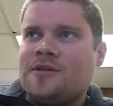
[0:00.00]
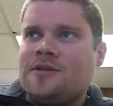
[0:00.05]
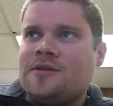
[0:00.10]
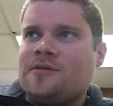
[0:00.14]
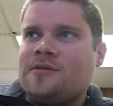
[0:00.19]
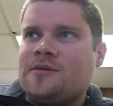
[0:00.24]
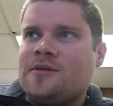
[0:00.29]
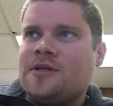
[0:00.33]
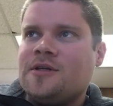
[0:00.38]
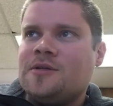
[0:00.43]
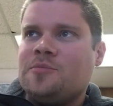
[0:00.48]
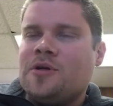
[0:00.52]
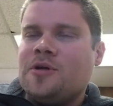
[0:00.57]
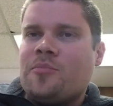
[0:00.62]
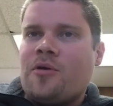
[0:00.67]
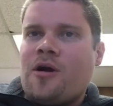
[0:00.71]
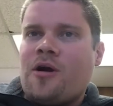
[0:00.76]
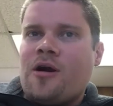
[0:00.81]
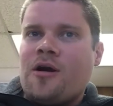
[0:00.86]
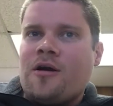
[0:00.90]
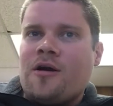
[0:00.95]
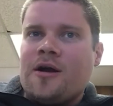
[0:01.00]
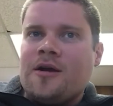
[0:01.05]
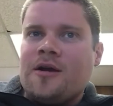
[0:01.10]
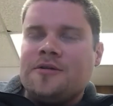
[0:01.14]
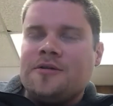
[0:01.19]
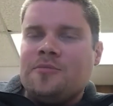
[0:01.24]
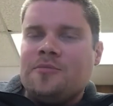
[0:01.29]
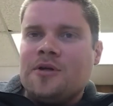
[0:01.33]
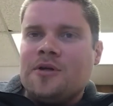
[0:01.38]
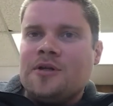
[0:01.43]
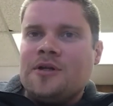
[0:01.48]
it's been a progress, but
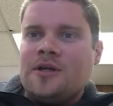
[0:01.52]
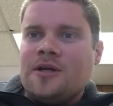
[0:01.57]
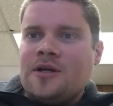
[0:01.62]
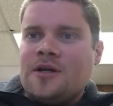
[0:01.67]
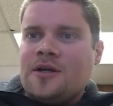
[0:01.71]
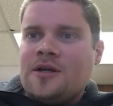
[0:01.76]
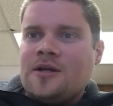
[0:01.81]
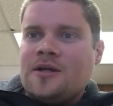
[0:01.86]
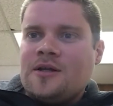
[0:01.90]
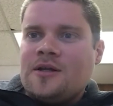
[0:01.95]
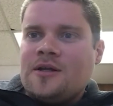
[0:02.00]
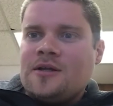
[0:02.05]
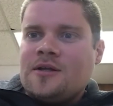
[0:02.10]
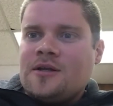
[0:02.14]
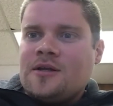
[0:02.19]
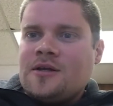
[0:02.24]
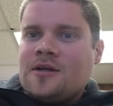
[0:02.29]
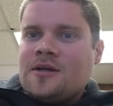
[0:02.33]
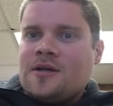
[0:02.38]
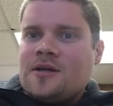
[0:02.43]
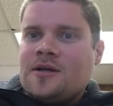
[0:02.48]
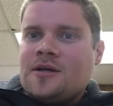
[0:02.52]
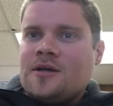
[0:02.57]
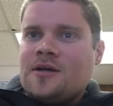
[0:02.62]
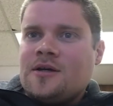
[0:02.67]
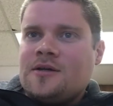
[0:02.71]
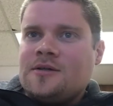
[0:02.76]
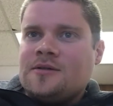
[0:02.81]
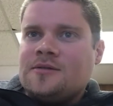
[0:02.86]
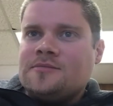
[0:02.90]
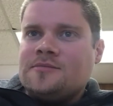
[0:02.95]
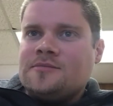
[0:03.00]

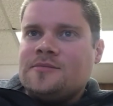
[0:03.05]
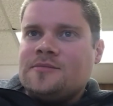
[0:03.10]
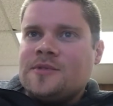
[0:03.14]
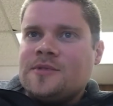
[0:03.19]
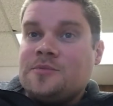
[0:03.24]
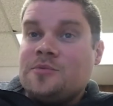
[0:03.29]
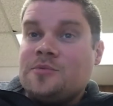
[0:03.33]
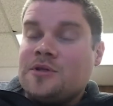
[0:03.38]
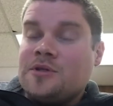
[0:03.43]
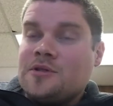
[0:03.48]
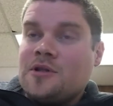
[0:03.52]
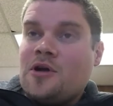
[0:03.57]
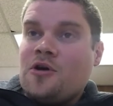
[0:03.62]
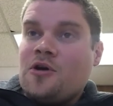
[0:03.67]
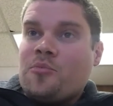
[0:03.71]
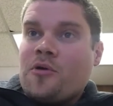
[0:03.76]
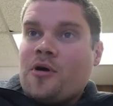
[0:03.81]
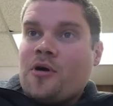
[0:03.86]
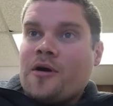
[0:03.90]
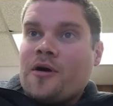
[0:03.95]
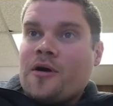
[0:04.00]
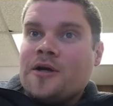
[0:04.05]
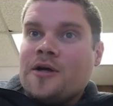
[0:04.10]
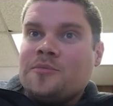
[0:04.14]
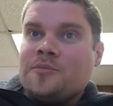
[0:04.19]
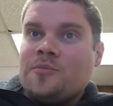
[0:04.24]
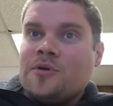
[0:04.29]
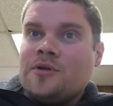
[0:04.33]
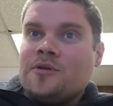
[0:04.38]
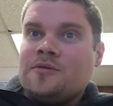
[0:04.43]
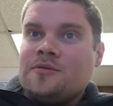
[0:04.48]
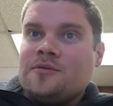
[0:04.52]
uh, it's been a slow progress.
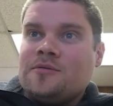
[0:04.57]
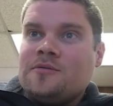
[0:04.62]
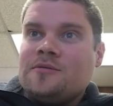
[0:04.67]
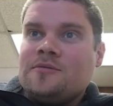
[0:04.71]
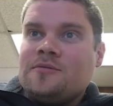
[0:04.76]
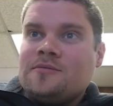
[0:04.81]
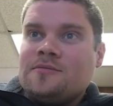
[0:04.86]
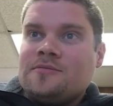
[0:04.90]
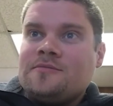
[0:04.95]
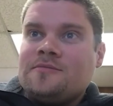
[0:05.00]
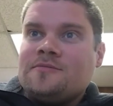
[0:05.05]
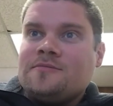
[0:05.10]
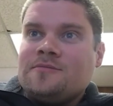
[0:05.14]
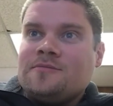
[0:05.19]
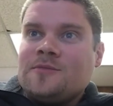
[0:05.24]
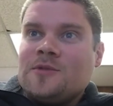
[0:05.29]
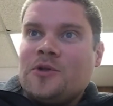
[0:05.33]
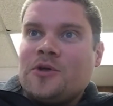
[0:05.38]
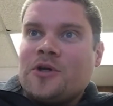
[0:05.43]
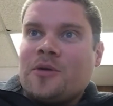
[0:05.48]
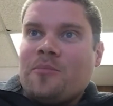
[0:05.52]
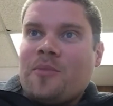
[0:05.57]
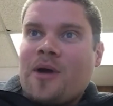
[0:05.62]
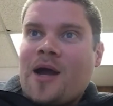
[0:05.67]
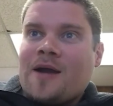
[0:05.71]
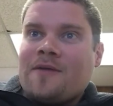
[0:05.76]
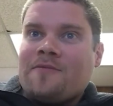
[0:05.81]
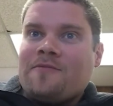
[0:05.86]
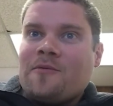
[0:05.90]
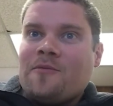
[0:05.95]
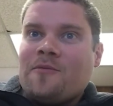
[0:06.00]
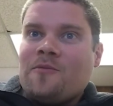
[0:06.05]
But looking back
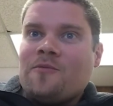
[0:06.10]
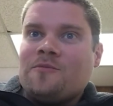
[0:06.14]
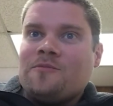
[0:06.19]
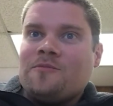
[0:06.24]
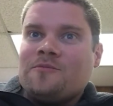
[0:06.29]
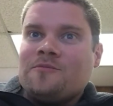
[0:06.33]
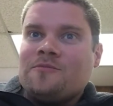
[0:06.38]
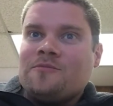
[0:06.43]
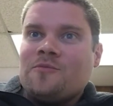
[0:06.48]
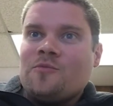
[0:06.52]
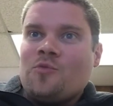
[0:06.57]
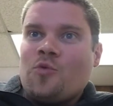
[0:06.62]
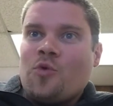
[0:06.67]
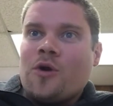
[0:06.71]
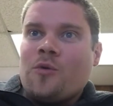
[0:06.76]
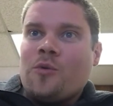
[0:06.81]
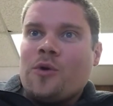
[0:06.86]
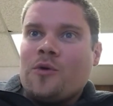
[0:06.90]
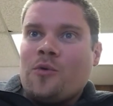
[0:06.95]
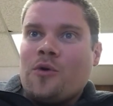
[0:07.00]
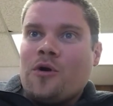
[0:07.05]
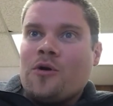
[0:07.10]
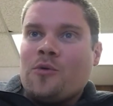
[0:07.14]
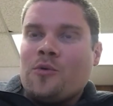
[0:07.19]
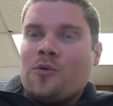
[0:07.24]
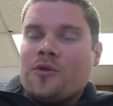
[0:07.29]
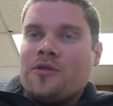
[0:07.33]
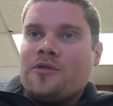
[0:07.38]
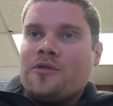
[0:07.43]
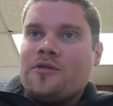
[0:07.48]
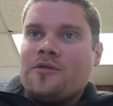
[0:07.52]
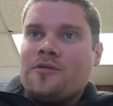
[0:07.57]
from where we were
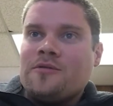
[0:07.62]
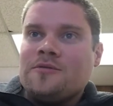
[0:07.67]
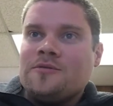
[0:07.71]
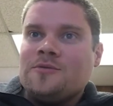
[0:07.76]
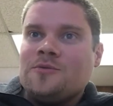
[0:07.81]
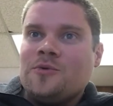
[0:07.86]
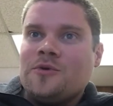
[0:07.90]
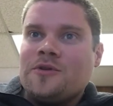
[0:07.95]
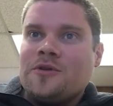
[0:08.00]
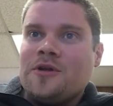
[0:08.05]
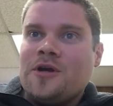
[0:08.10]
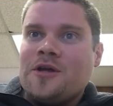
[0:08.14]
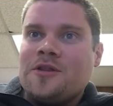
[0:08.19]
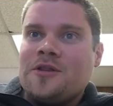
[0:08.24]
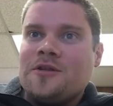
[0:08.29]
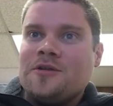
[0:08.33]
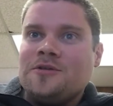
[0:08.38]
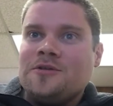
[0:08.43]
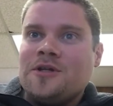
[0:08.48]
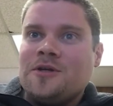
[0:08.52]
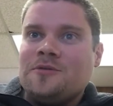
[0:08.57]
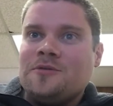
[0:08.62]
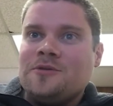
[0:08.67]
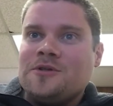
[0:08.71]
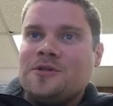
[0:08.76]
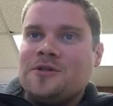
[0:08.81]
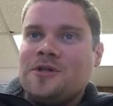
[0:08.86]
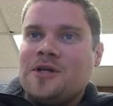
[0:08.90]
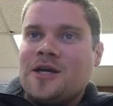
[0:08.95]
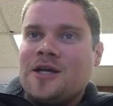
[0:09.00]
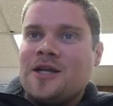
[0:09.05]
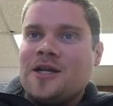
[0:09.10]
with with nothing, you know, just
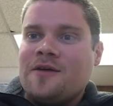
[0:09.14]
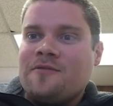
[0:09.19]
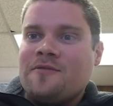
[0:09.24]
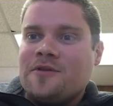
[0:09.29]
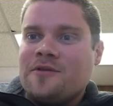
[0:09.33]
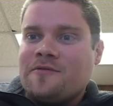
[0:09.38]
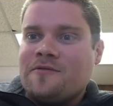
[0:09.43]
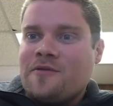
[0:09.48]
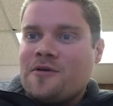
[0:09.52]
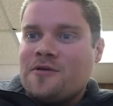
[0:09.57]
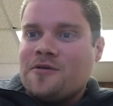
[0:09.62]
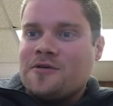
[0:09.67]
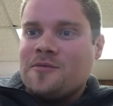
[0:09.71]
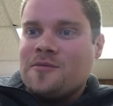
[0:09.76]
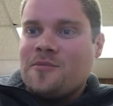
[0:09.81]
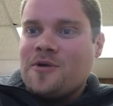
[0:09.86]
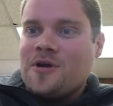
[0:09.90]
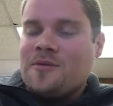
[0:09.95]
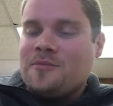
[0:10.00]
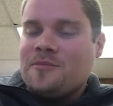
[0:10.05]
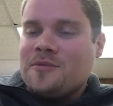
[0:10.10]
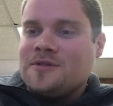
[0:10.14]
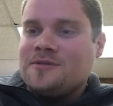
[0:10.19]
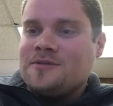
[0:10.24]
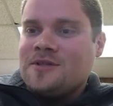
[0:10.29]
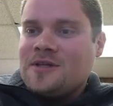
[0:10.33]
digging out for the first abutment,